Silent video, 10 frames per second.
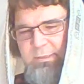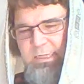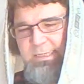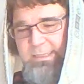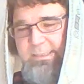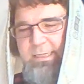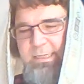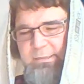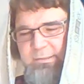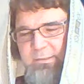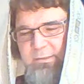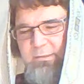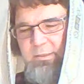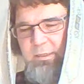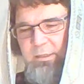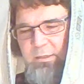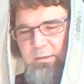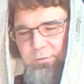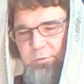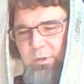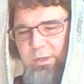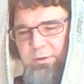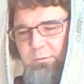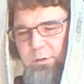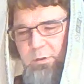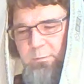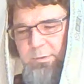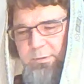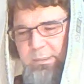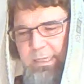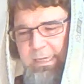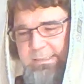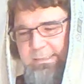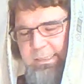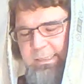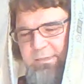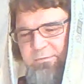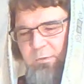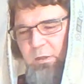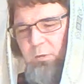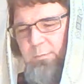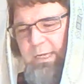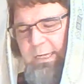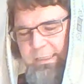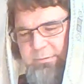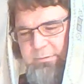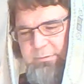And he did, threw on the robe and he says, Follow me.